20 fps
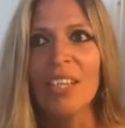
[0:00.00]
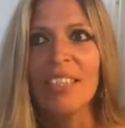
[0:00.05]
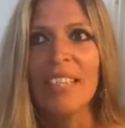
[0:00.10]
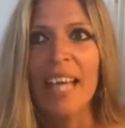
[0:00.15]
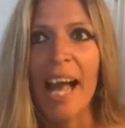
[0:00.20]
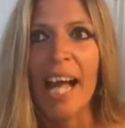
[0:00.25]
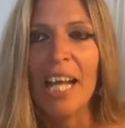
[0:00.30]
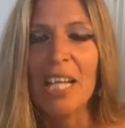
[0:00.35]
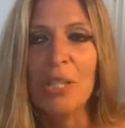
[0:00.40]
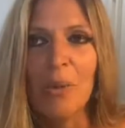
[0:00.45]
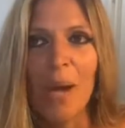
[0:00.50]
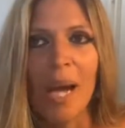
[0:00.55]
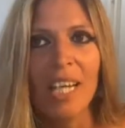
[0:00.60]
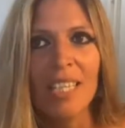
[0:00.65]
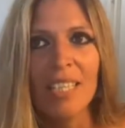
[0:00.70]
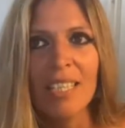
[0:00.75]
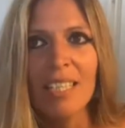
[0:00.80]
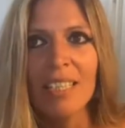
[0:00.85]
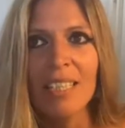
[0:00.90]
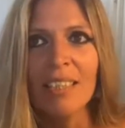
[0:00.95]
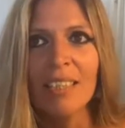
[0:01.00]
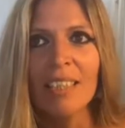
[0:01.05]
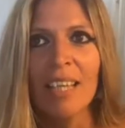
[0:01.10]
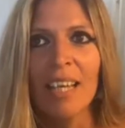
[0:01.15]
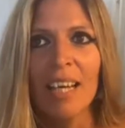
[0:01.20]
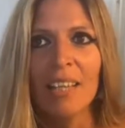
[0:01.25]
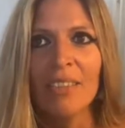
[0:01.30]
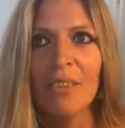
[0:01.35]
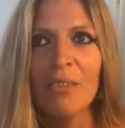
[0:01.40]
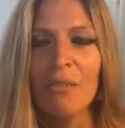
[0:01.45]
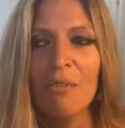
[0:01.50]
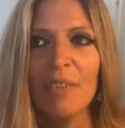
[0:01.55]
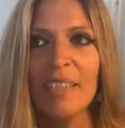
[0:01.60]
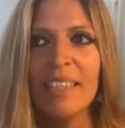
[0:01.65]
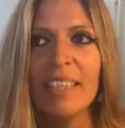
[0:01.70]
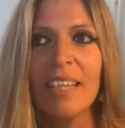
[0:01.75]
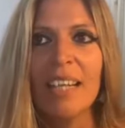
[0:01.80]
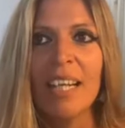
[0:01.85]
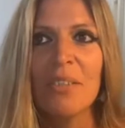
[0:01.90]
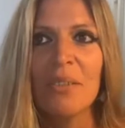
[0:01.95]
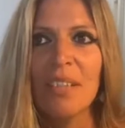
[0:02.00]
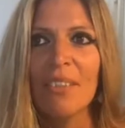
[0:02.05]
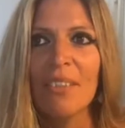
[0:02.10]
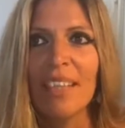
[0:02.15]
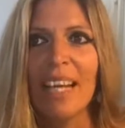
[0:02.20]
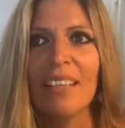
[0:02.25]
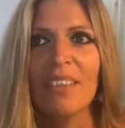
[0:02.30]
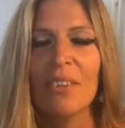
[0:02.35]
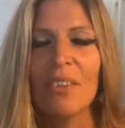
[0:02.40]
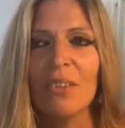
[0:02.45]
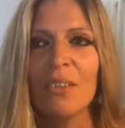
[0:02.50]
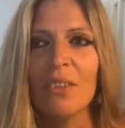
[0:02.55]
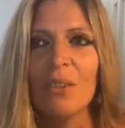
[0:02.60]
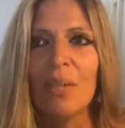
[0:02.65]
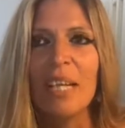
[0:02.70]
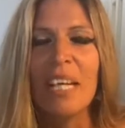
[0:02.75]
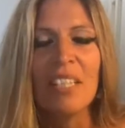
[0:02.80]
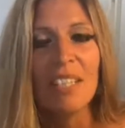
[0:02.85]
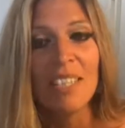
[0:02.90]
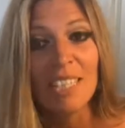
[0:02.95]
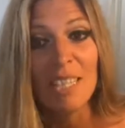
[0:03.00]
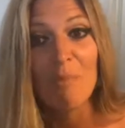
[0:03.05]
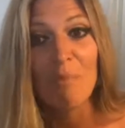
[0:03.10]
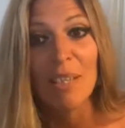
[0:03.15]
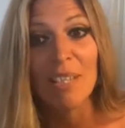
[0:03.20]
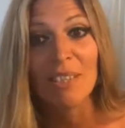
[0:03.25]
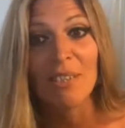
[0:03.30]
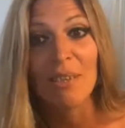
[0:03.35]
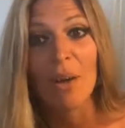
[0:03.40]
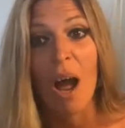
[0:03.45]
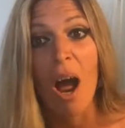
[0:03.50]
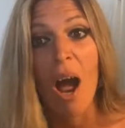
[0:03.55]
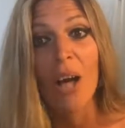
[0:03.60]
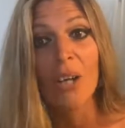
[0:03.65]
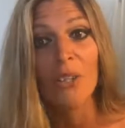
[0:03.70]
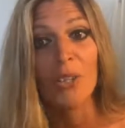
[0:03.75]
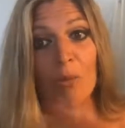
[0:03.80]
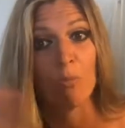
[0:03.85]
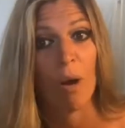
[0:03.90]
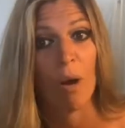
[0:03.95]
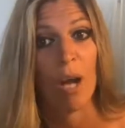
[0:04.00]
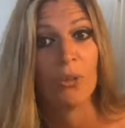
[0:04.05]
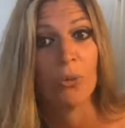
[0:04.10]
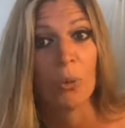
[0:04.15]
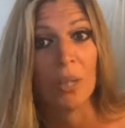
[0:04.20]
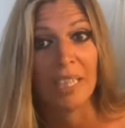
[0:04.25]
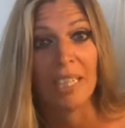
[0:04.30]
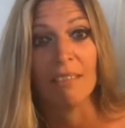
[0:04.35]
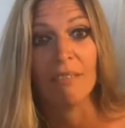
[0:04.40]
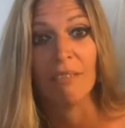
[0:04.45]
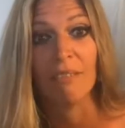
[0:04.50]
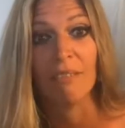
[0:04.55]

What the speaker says: attraction, the physical attraction, like the relationship is the hardest part to heal from.